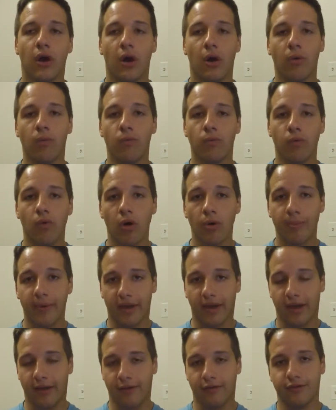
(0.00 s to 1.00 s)

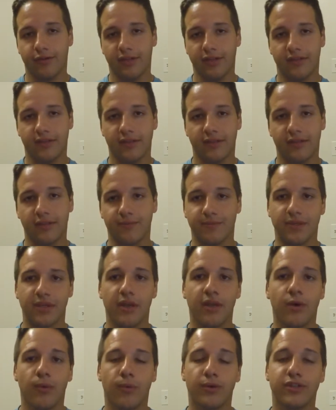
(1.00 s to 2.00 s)
aerobic energy systems,
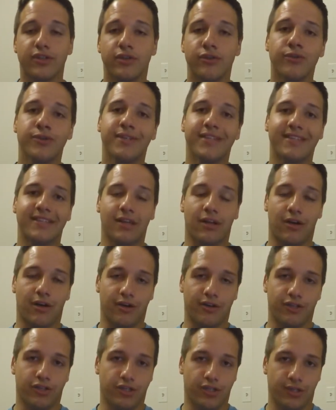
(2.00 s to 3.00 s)
which uses
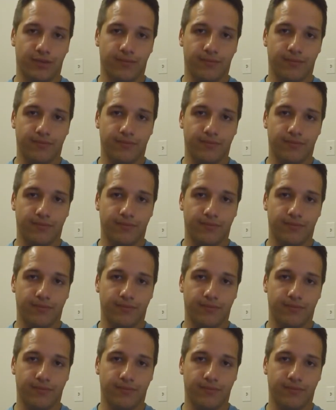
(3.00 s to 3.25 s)
oxygen.